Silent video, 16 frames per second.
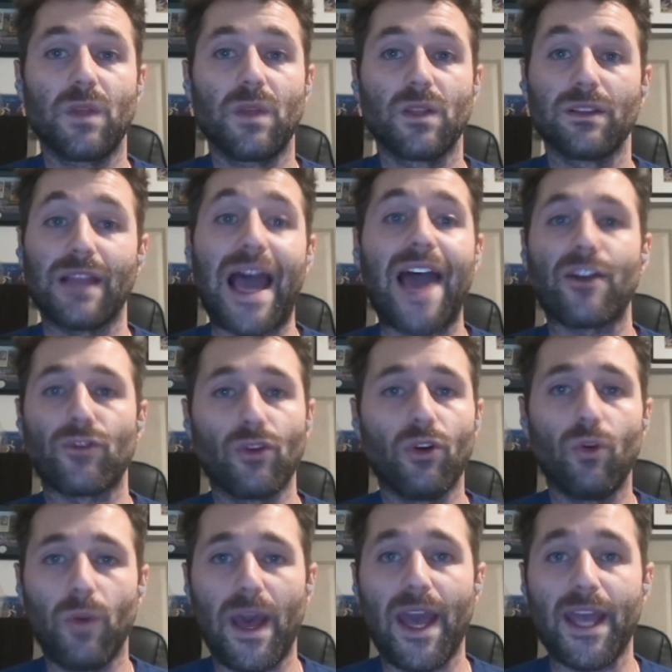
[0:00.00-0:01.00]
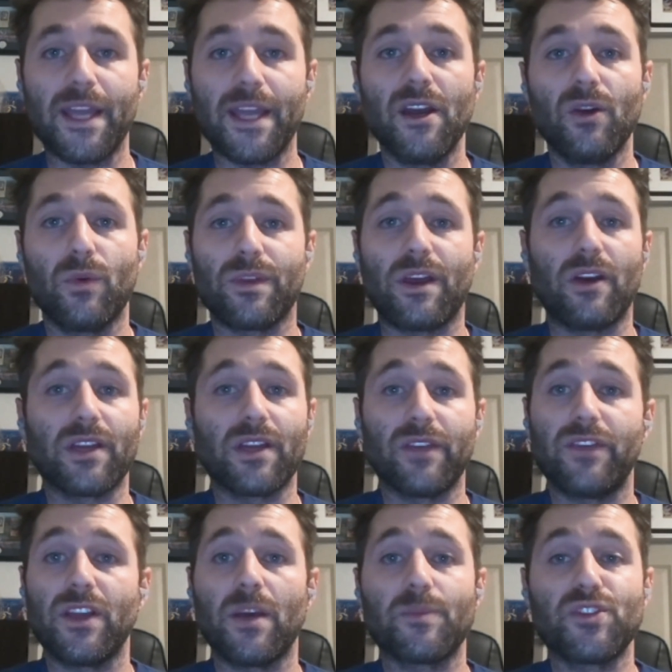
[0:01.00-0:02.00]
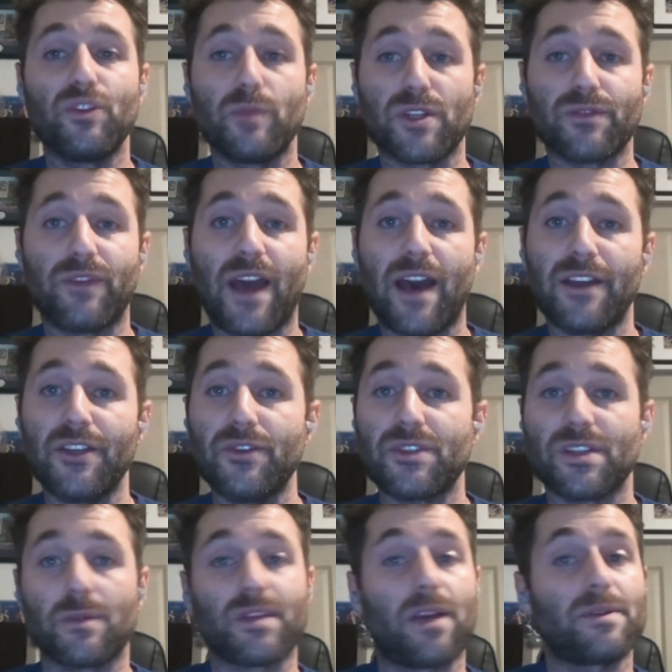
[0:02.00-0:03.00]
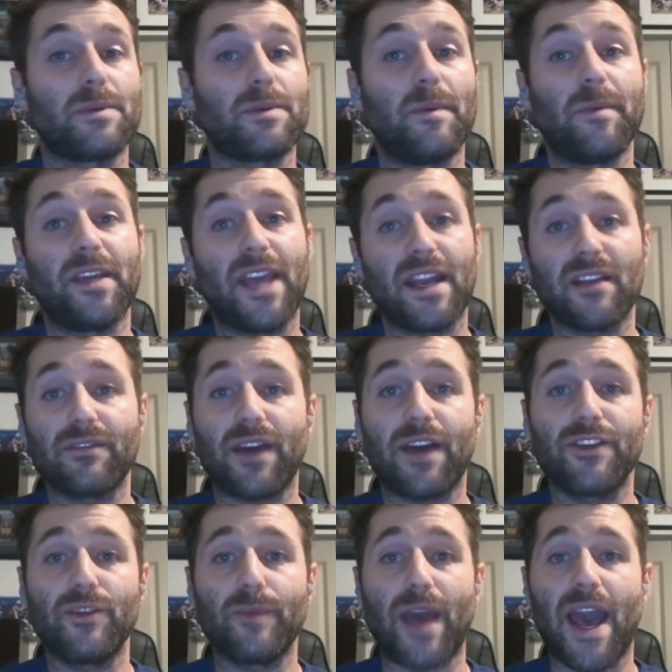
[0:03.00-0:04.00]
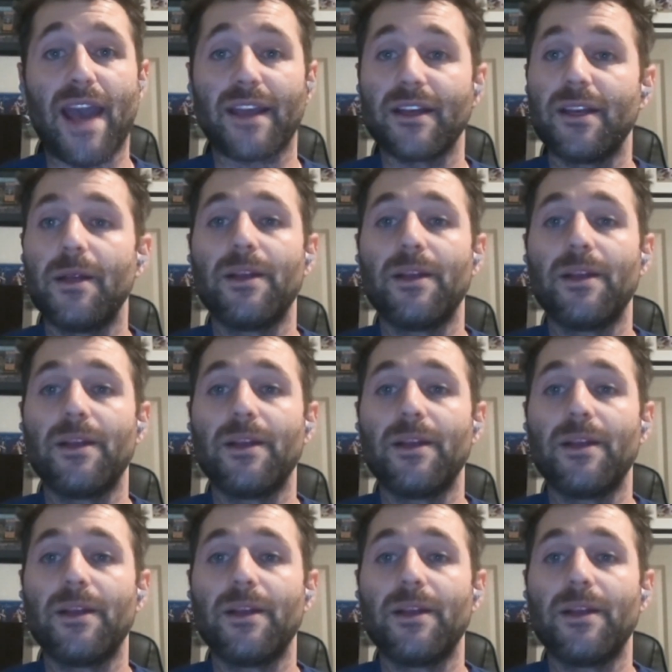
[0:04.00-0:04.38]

lateral way without giving up too much value, sometimes maybe getting value back.